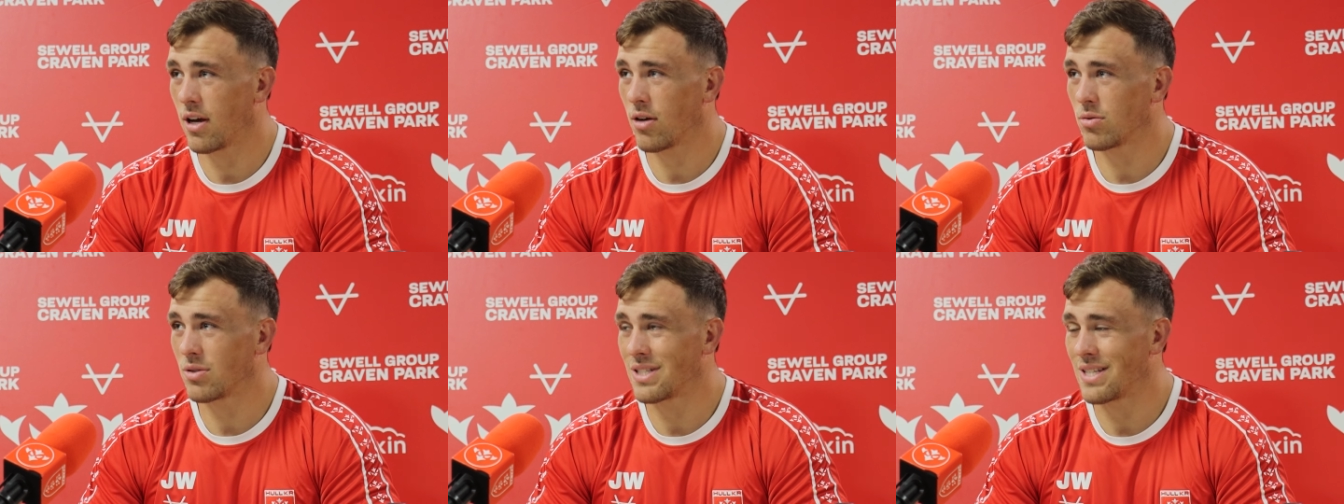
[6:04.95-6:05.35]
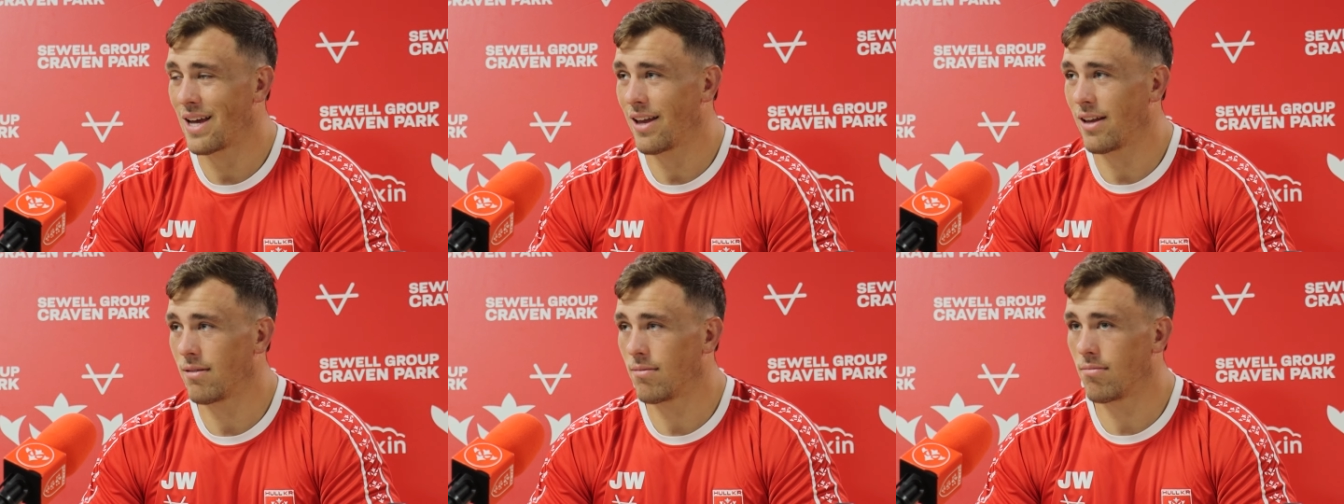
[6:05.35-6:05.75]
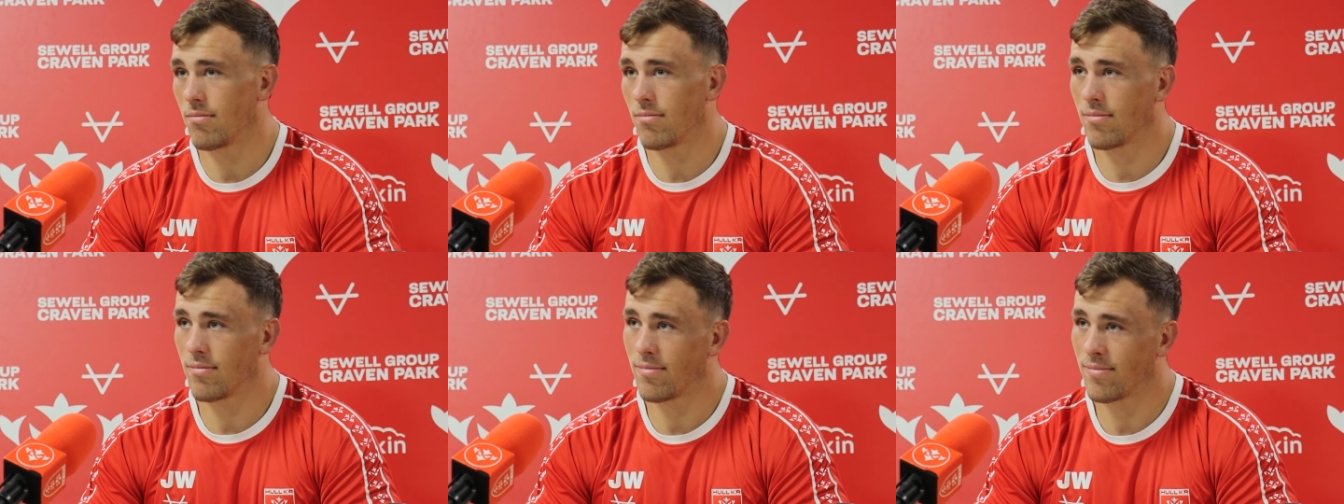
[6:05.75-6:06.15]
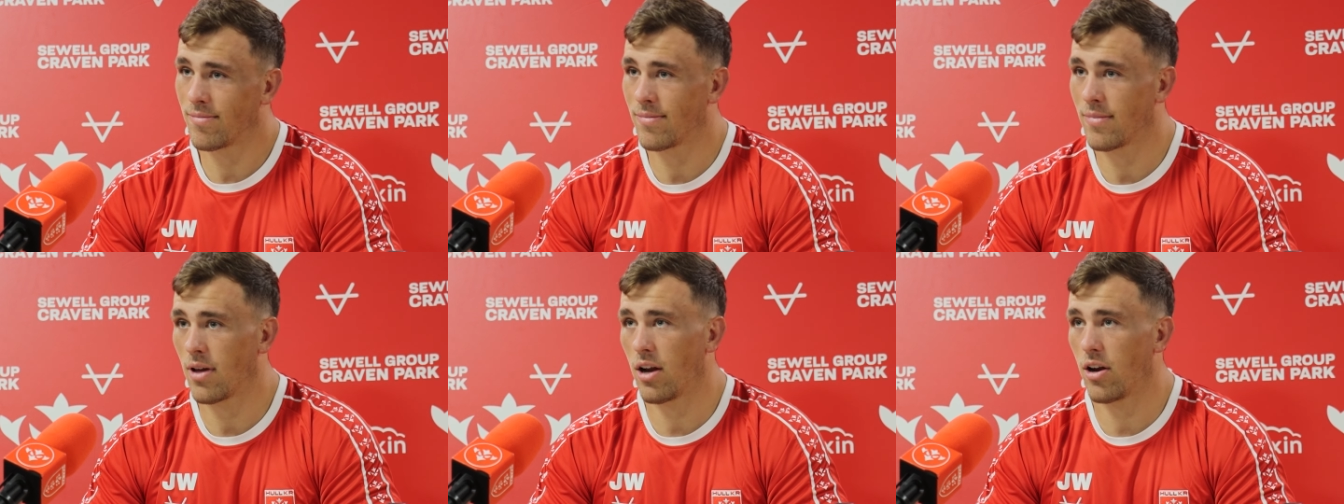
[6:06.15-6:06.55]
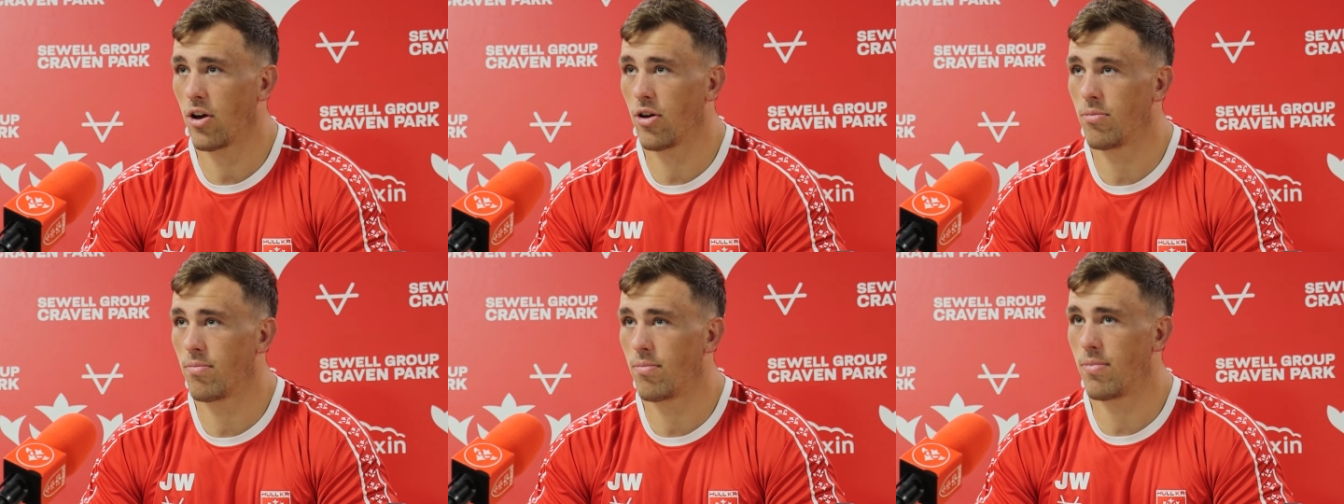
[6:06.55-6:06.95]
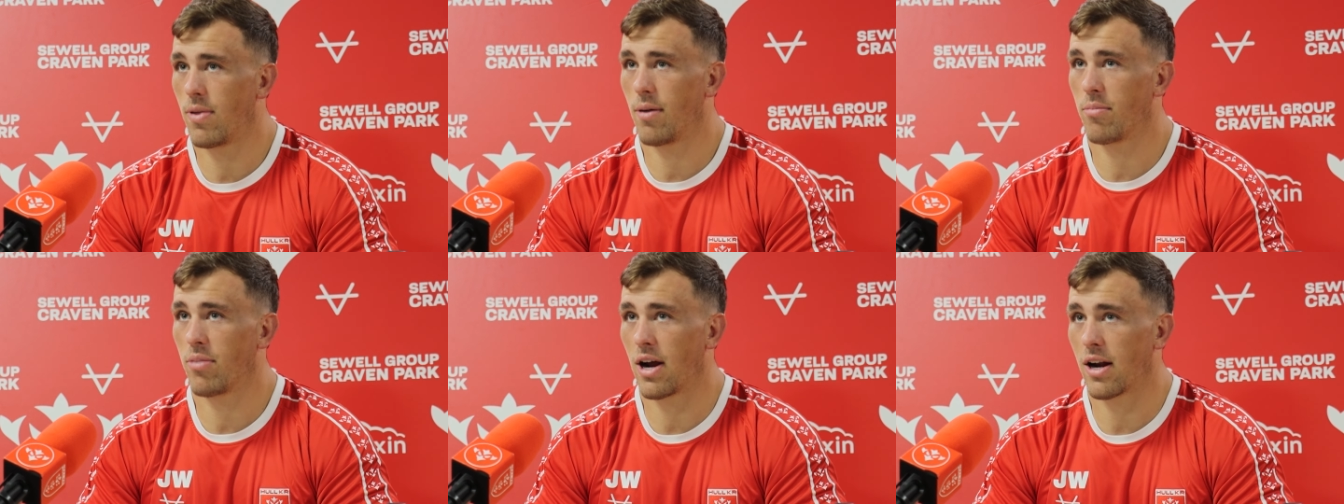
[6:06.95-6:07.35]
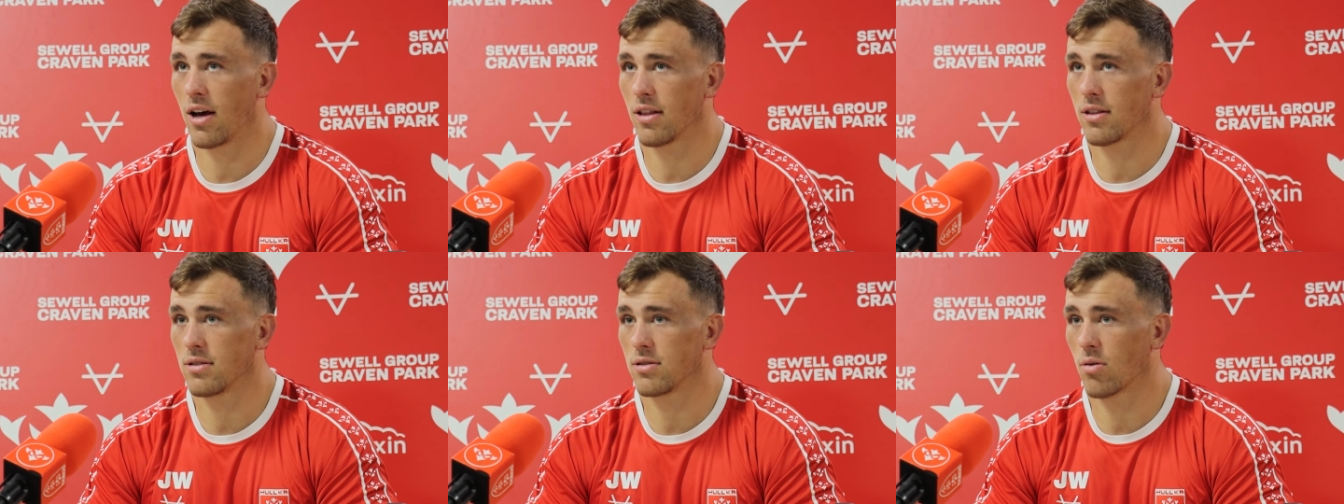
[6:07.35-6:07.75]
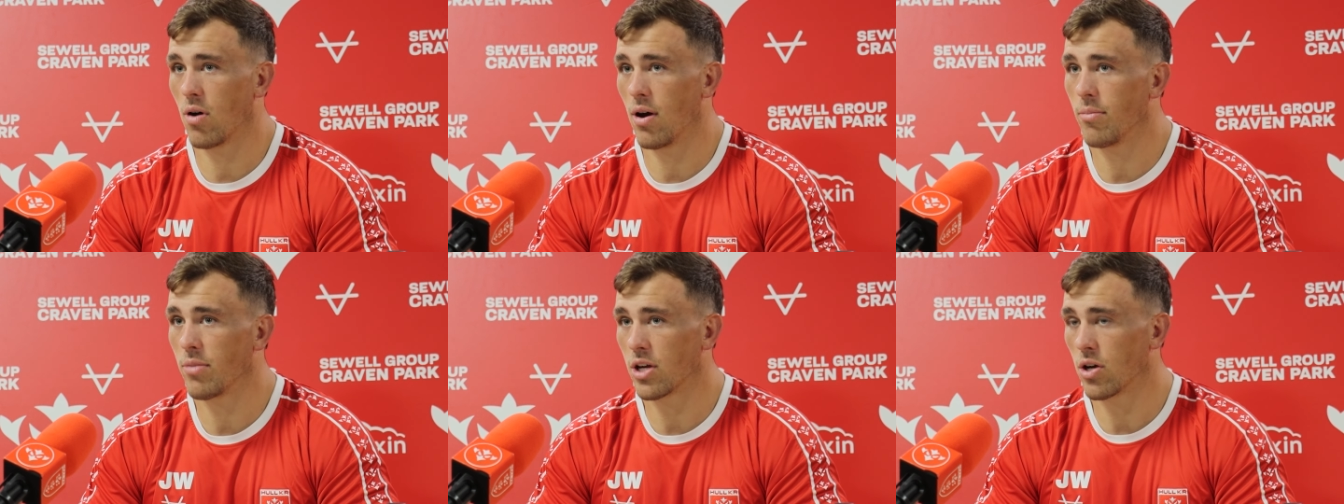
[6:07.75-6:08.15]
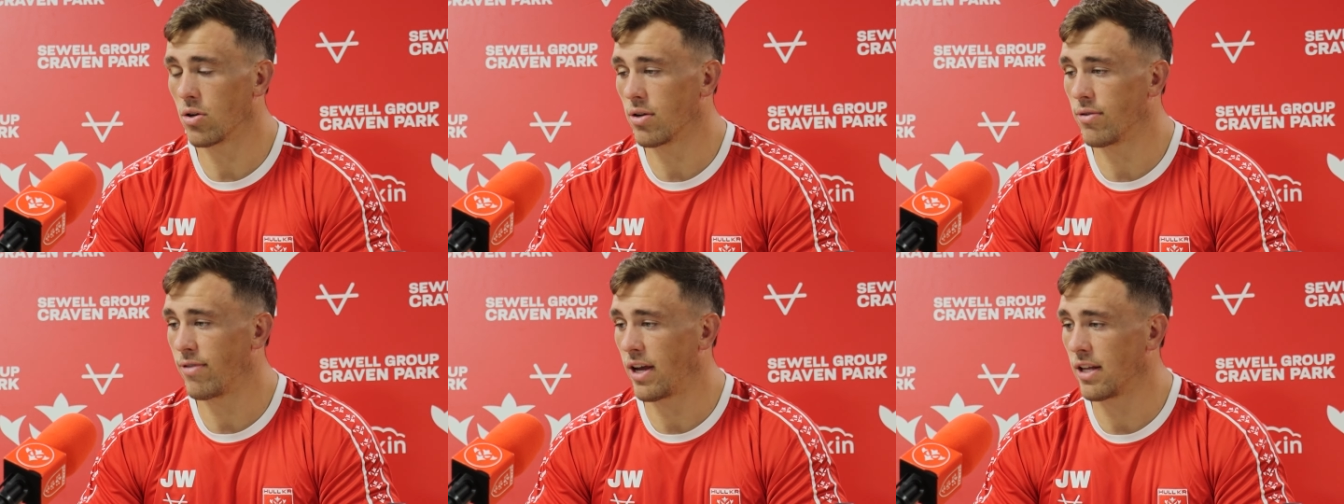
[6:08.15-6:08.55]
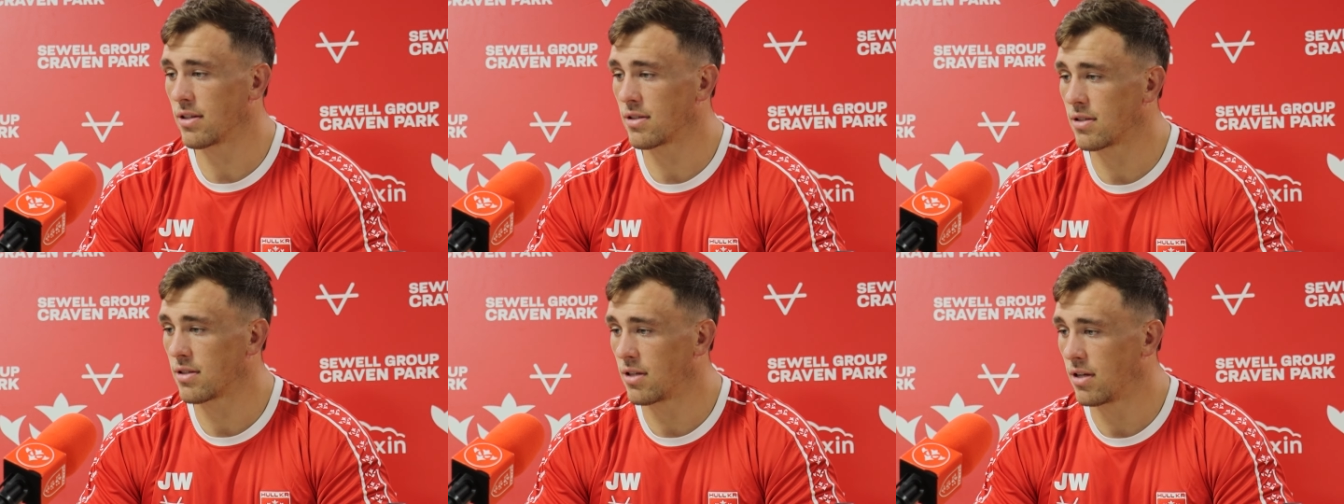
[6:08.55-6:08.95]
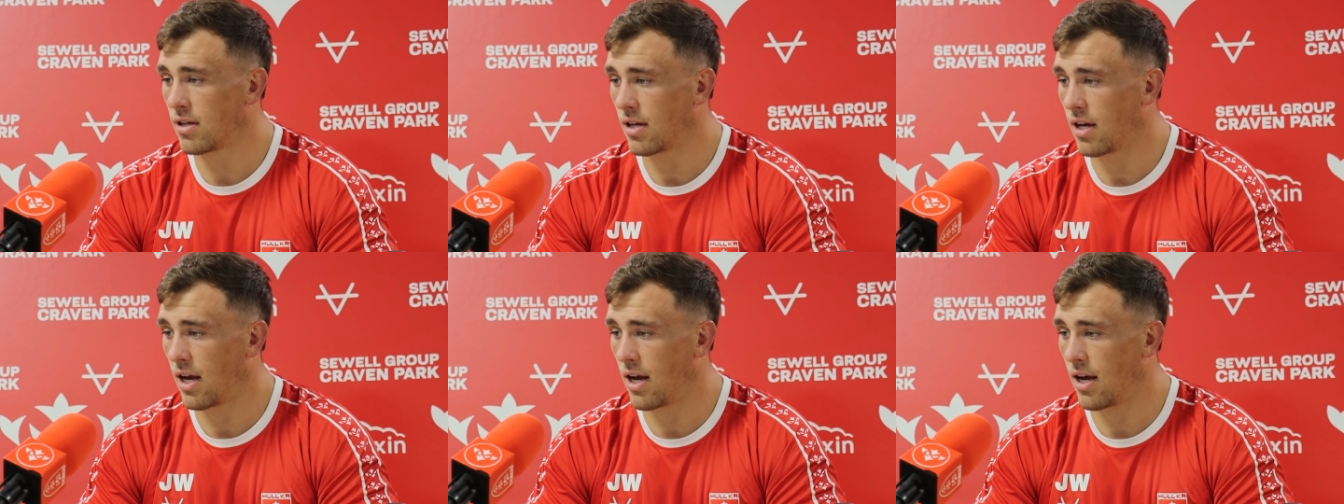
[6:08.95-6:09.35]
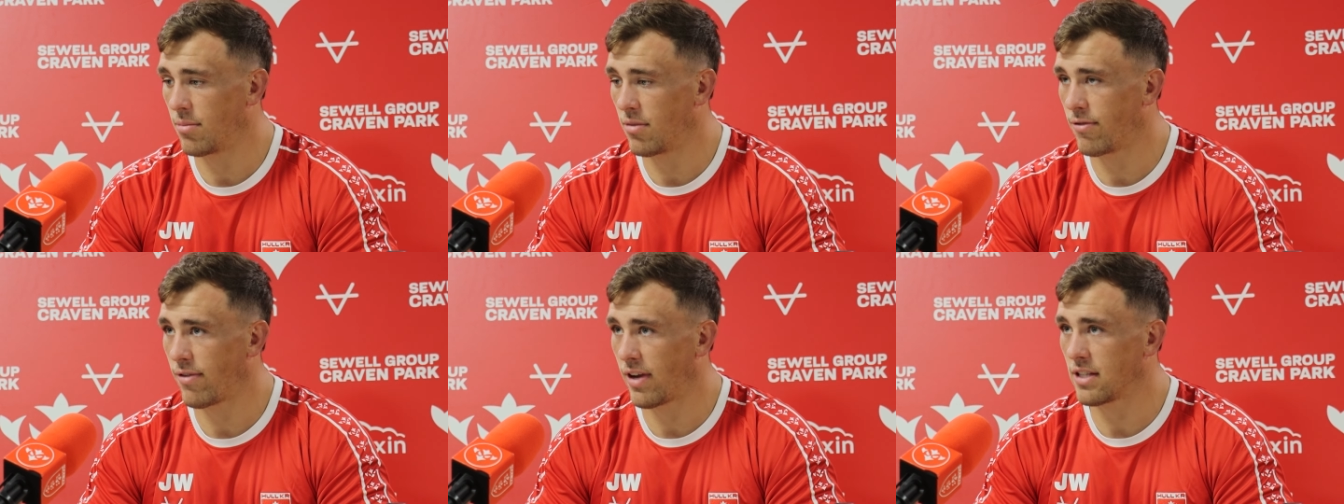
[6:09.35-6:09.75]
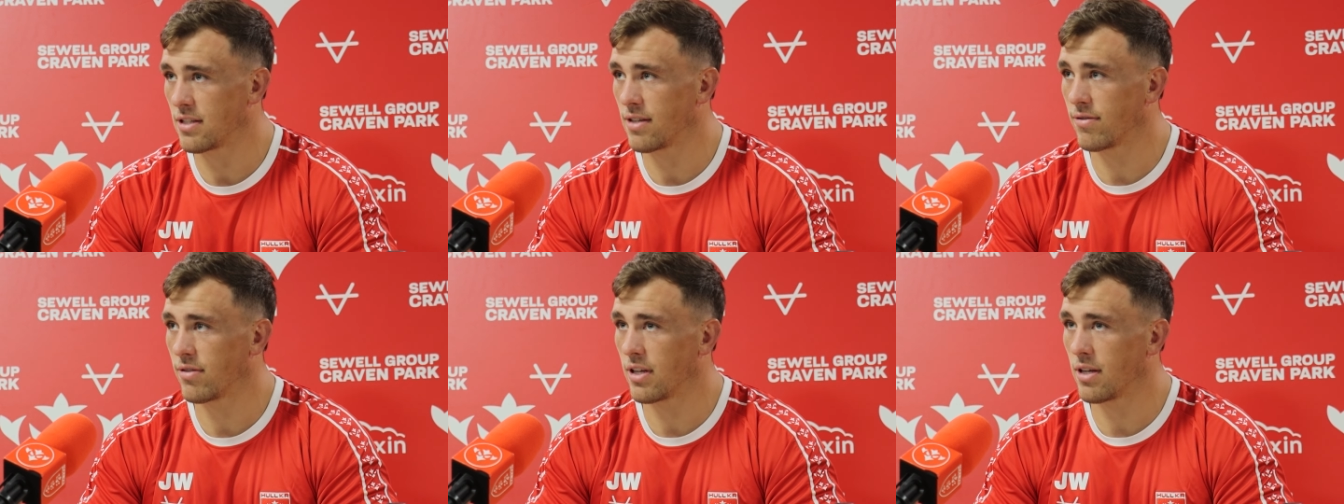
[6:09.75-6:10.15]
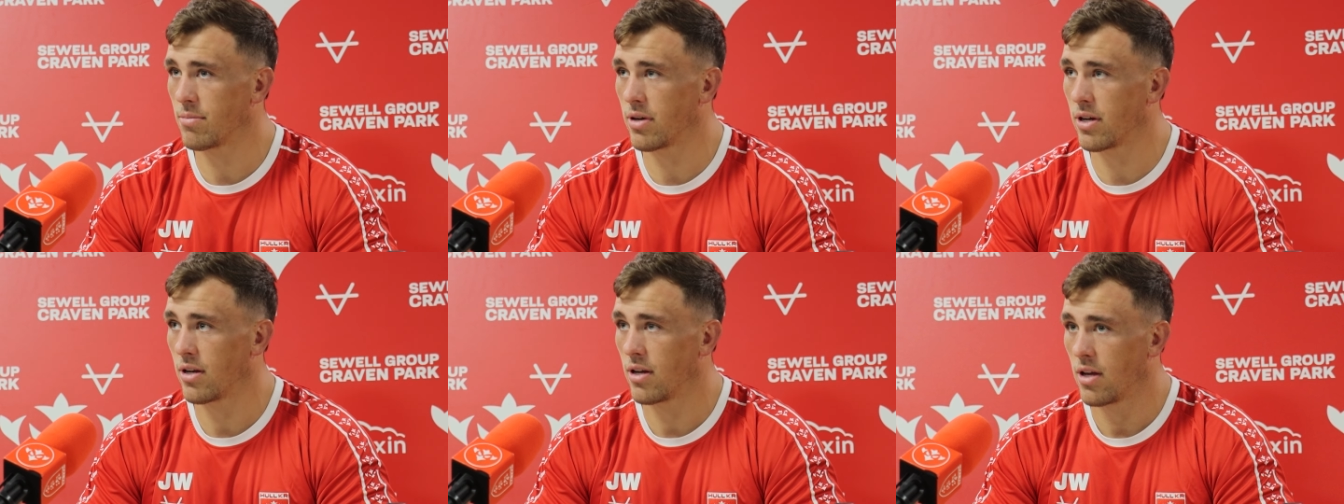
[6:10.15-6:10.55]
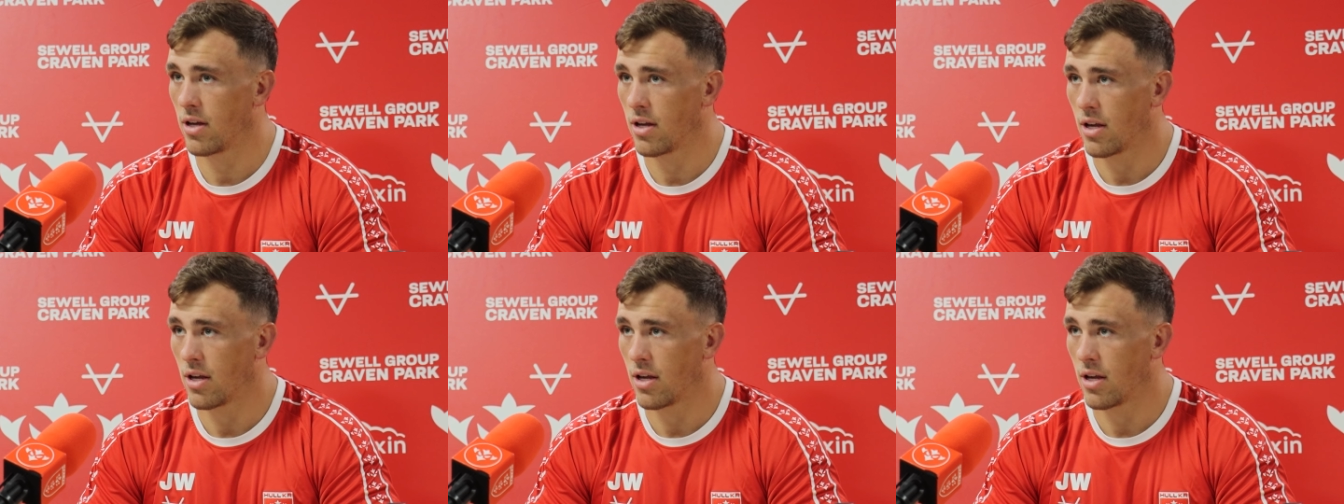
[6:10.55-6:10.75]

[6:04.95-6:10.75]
I would say, I know that Brad Arthur's quite big on defensively, but